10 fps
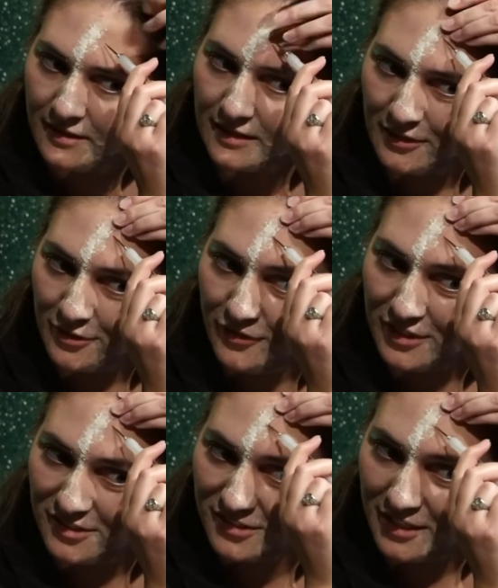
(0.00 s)
I don't know if you
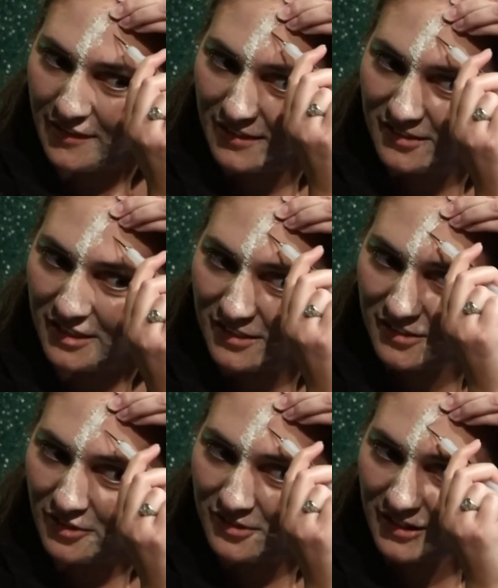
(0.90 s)
can see that skin
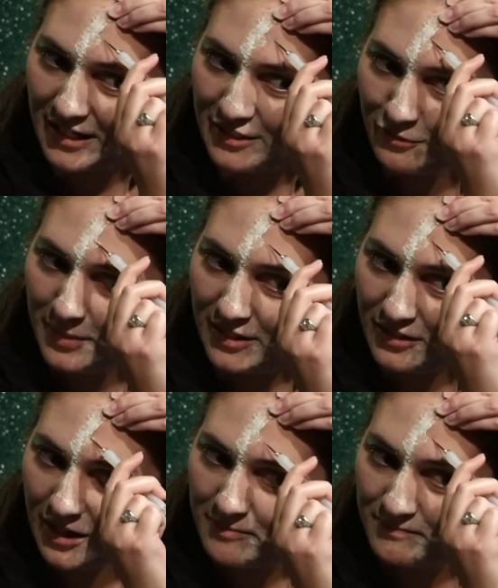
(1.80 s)
starts to kind of peel
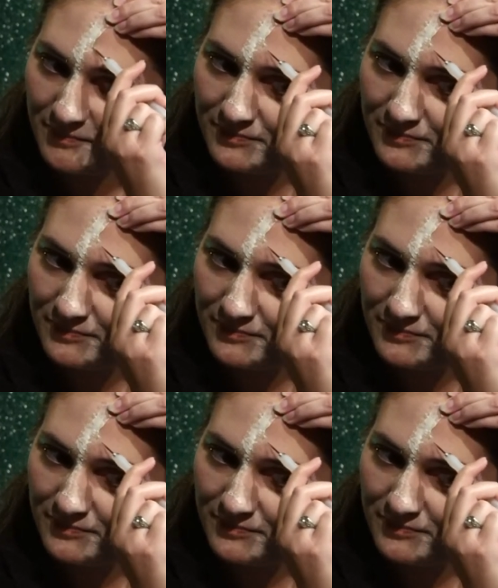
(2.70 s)
up.